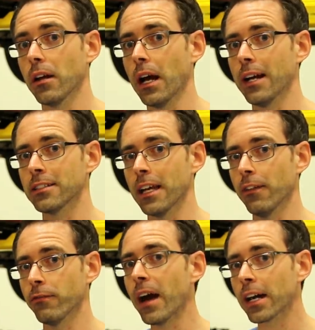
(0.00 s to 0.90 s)
as a
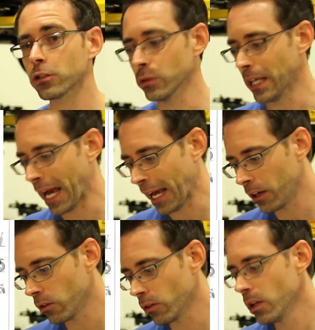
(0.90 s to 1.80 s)
factory
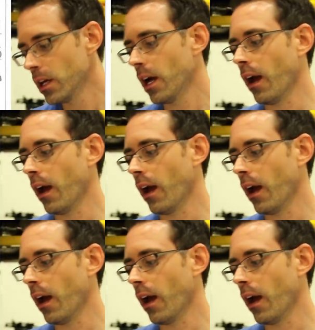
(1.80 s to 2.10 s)
angle,